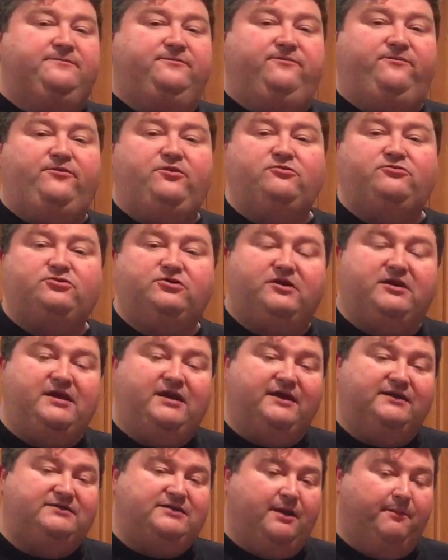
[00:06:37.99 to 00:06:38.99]
Future
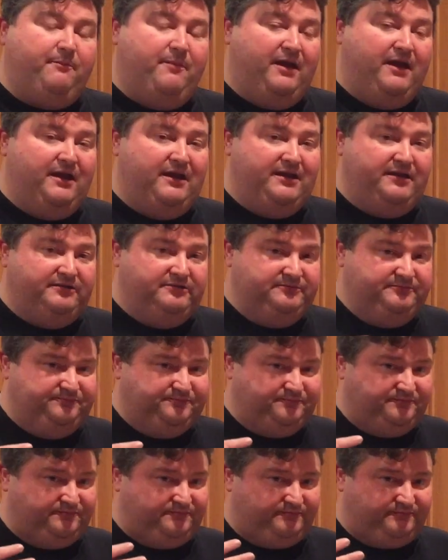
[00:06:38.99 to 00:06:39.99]
kits, I may,
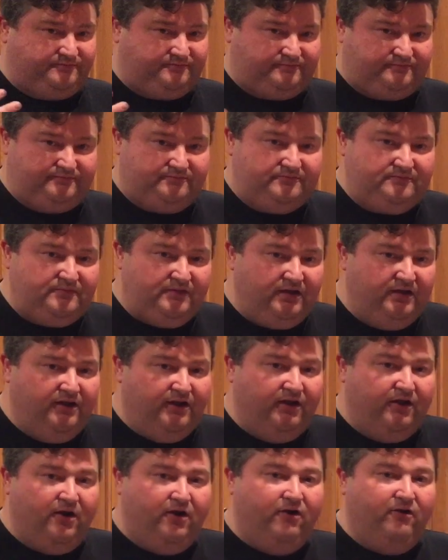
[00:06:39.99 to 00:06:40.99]

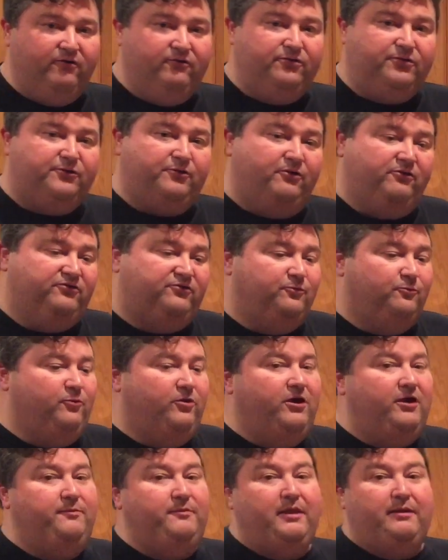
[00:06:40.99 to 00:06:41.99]
you know, throw in some
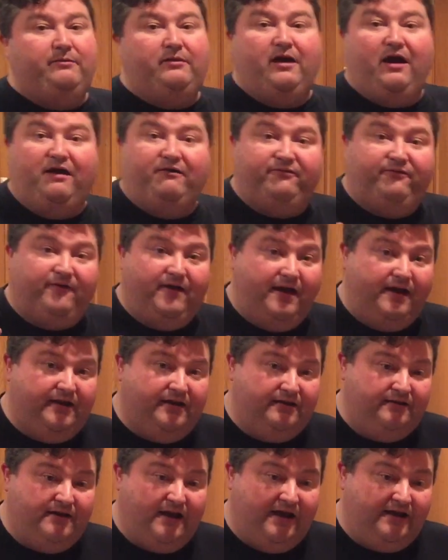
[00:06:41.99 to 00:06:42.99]
wood. Maybe I find
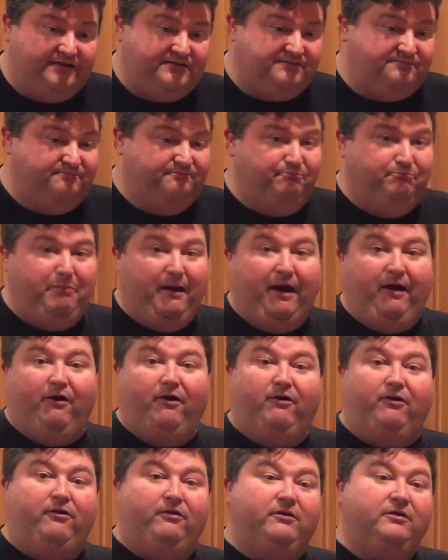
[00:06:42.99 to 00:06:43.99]
a nice
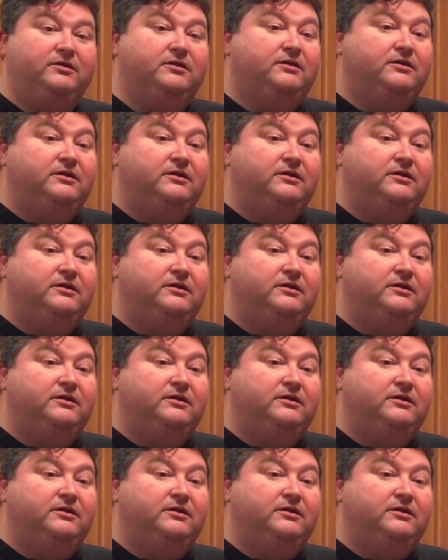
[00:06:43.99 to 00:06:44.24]
barrel,